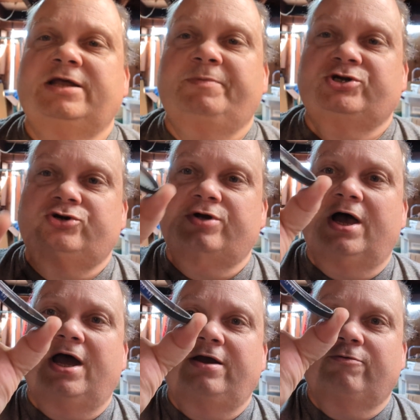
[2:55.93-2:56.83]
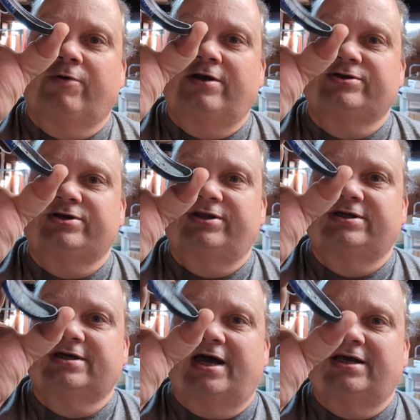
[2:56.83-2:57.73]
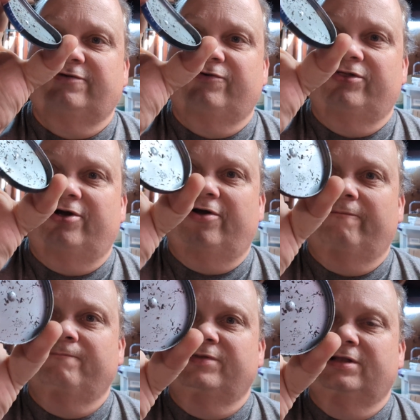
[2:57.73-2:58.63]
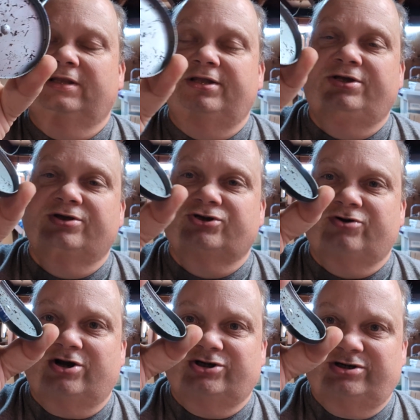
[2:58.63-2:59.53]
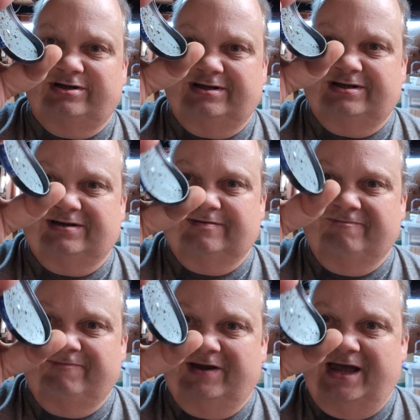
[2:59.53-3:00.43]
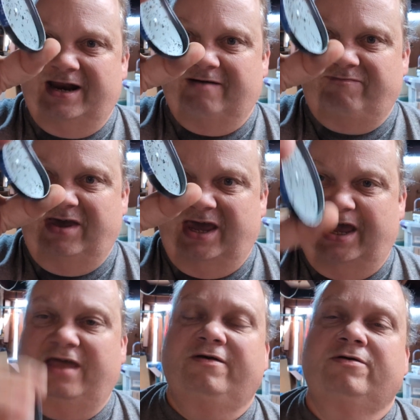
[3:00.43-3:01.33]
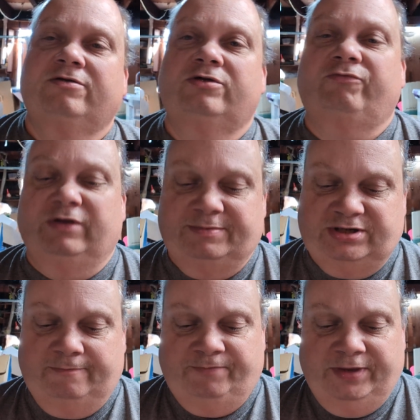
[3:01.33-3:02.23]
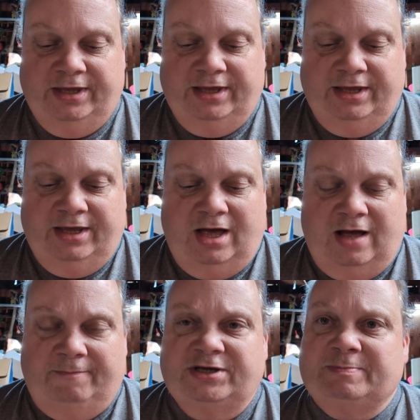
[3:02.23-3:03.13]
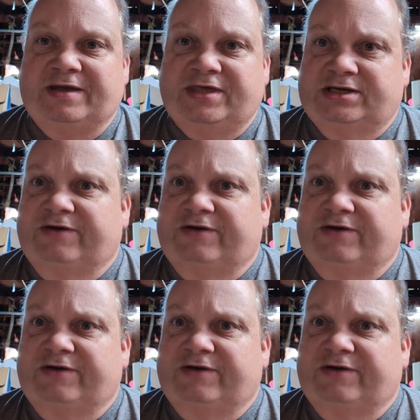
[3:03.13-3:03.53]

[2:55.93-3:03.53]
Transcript: dip, and chew guy rails on these guys for their lid construction. It's kind of, a little flimsy. His main thing is